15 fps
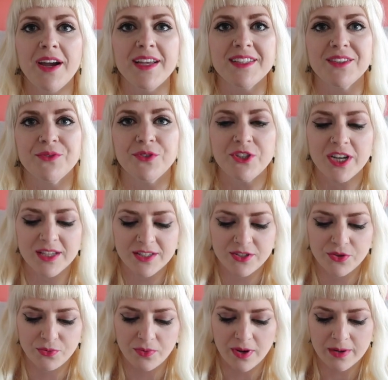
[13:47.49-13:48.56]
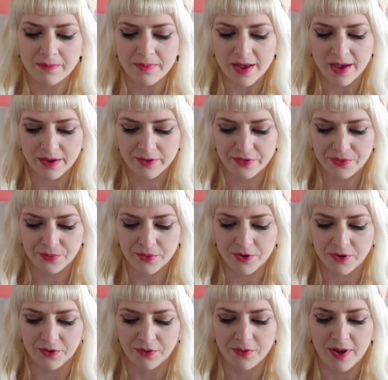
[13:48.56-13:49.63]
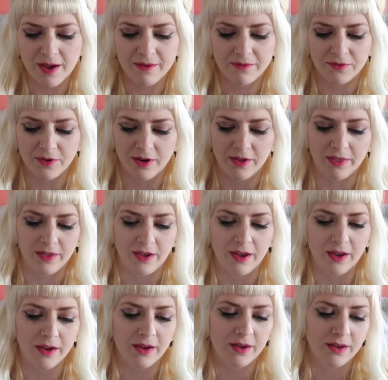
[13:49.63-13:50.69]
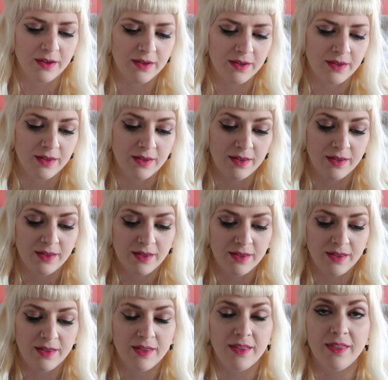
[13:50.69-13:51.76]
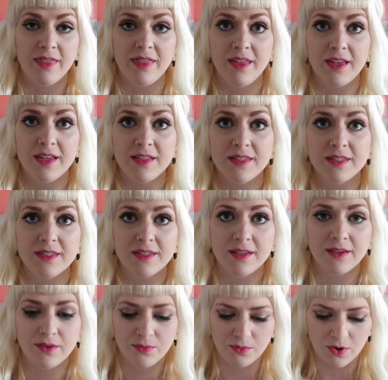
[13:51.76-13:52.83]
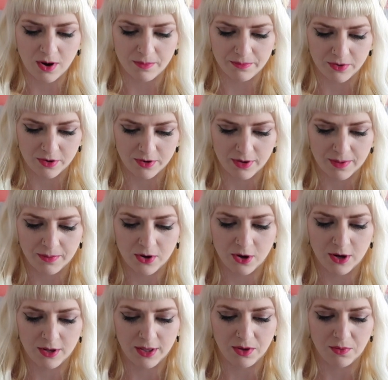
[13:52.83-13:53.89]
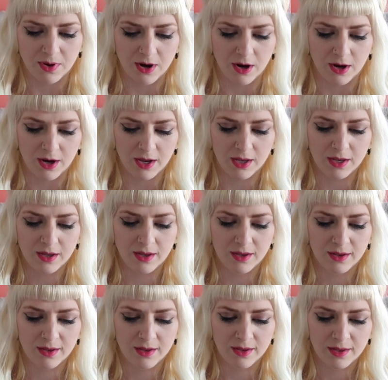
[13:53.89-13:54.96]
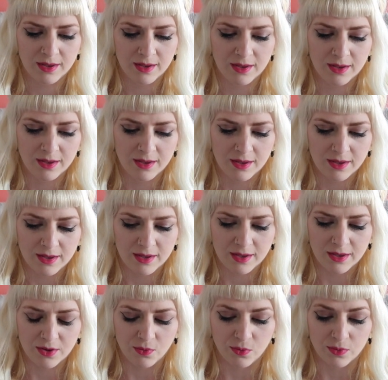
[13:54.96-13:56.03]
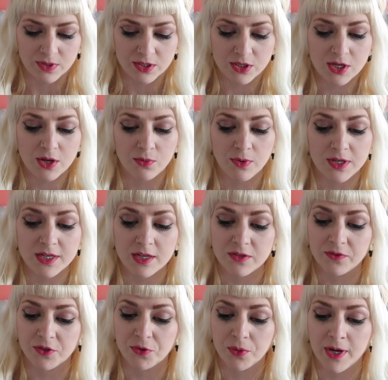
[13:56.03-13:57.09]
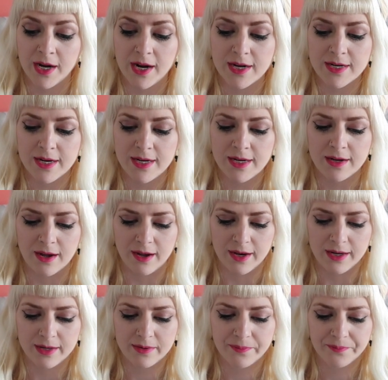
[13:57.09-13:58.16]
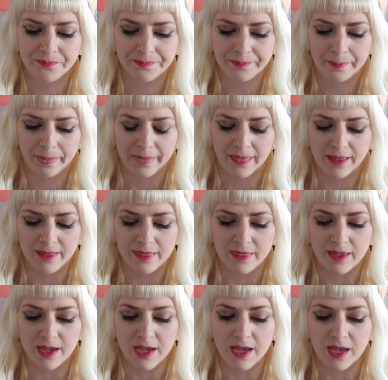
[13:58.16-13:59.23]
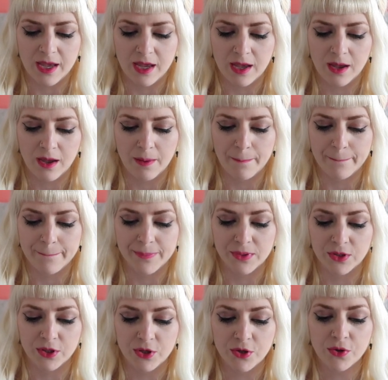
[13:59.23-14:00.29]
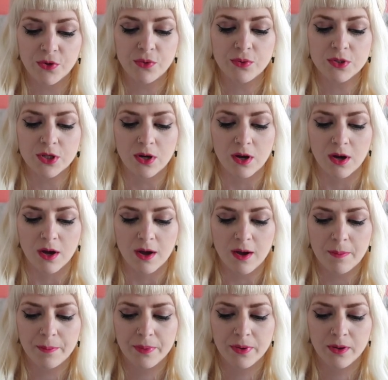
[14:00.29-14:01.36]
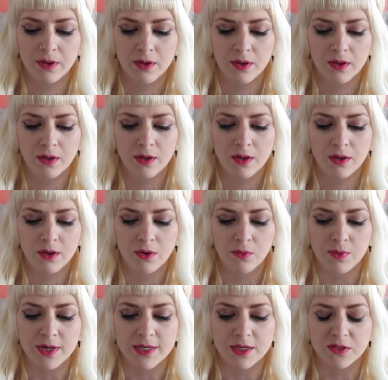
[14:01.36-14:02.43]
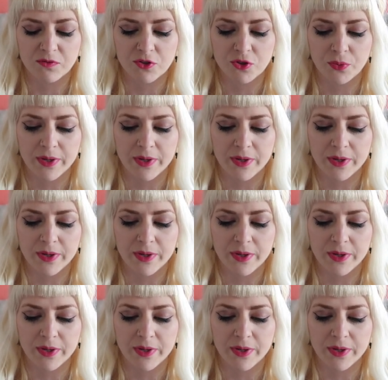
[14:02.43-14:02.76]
right, so just to run back through everything, this romper that I'm currently wearing retails for $29.99. The blue top retails for